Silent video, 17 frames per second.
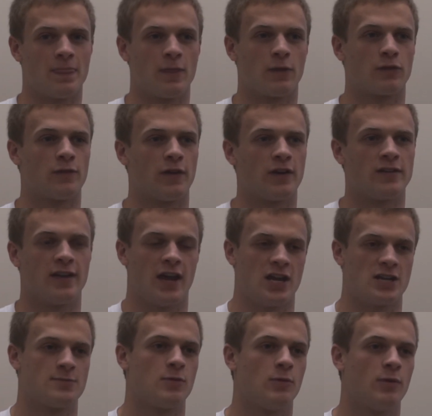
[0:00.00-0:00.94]
Those are very
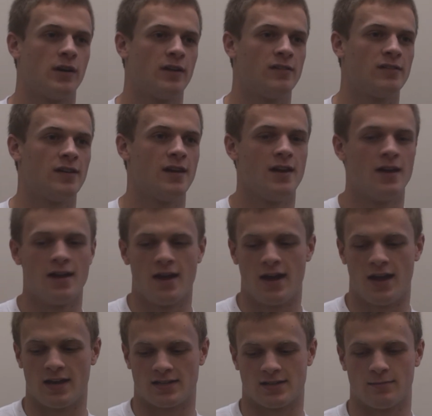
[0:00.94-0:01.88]
tangible ways.
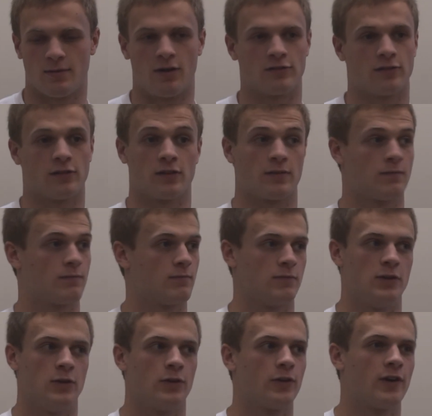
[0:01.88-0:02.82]
ASM also,
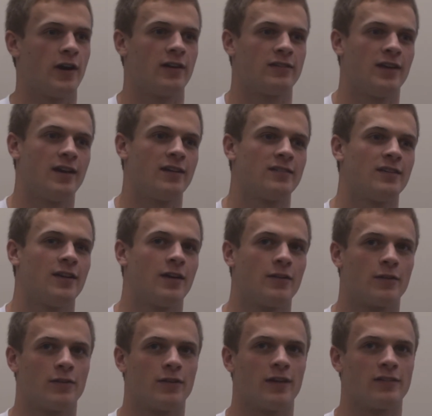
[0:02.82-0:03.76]
Neil deGrasse Tyson,
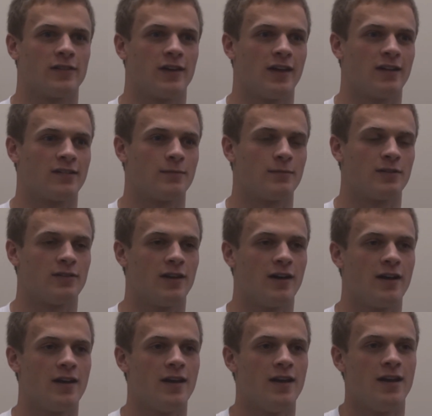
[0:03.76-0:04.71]
other things that ASM has
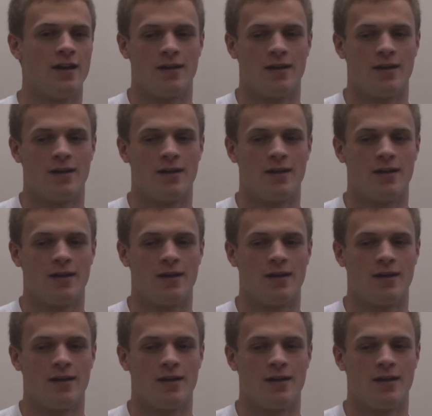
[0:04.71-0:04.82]
done.